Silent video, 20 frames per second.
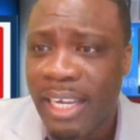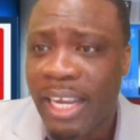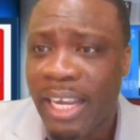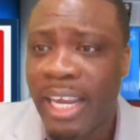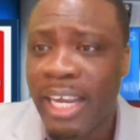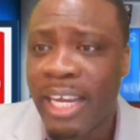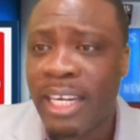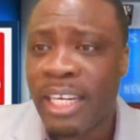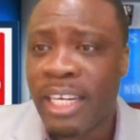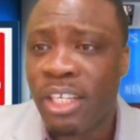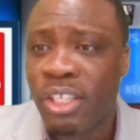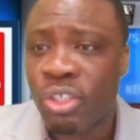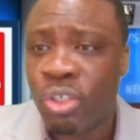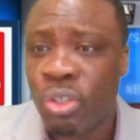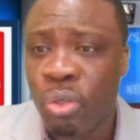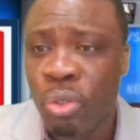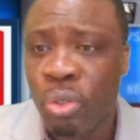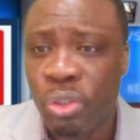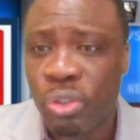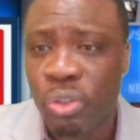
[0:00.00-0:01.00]
And
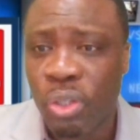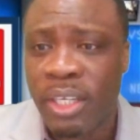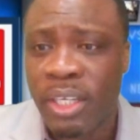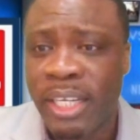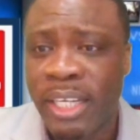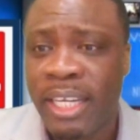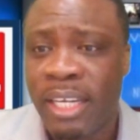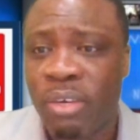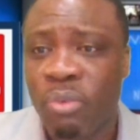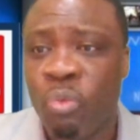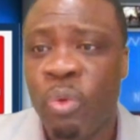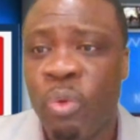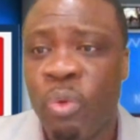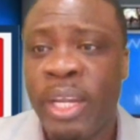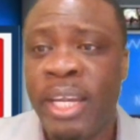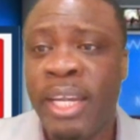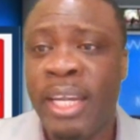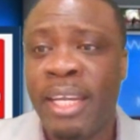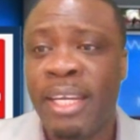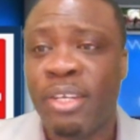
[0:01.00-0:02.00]
usually
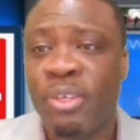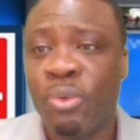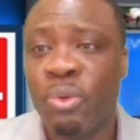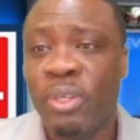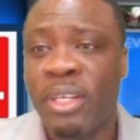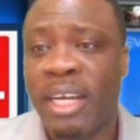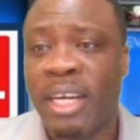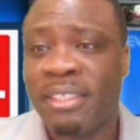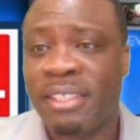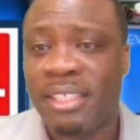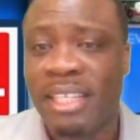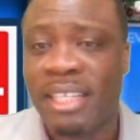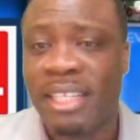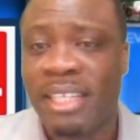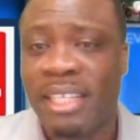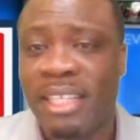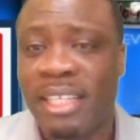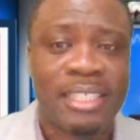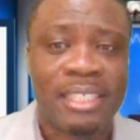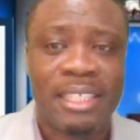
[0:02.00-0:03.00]
we do not start